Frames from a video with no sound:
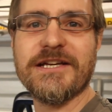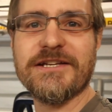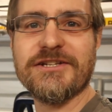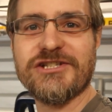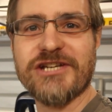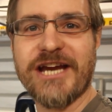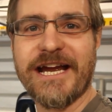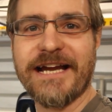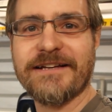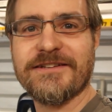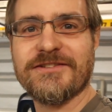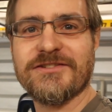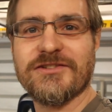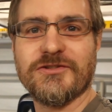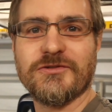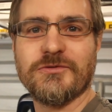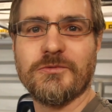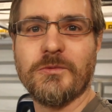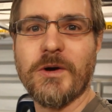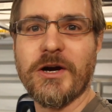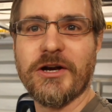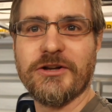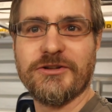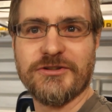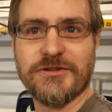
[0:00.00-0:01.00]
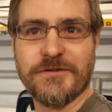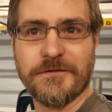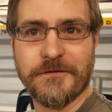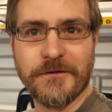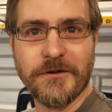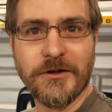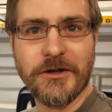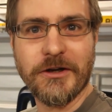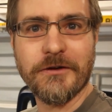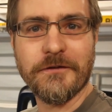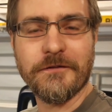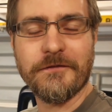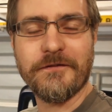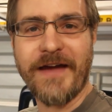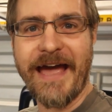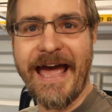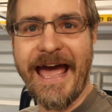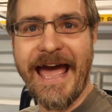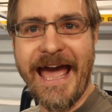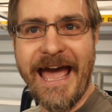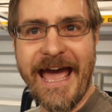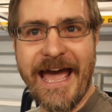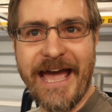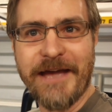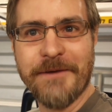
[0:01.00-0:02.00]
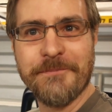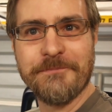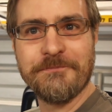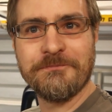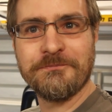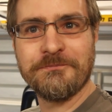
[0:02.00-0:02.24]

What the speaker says: injectors were just full of air.